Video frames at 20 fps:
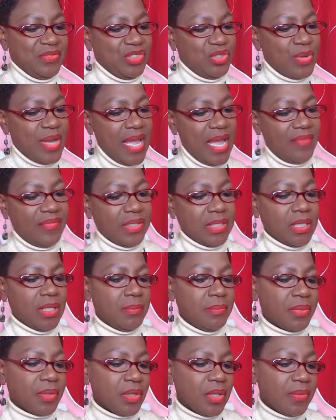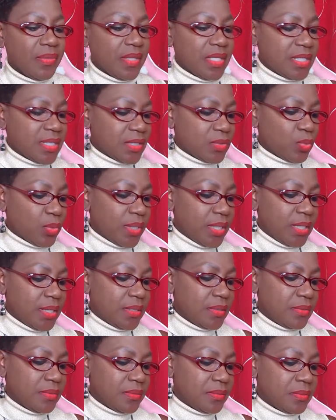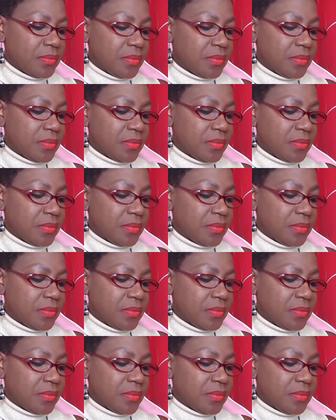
Do I have a number on this one?